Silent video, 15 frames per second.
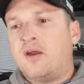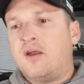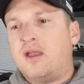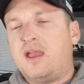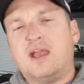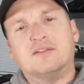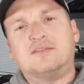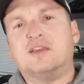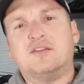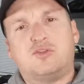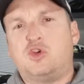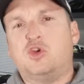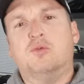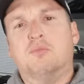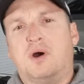Is it
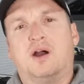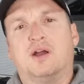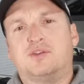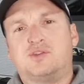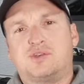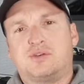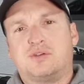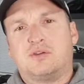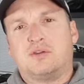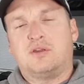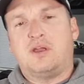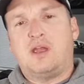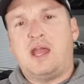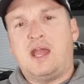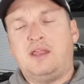too much?
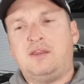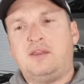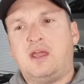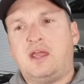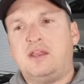And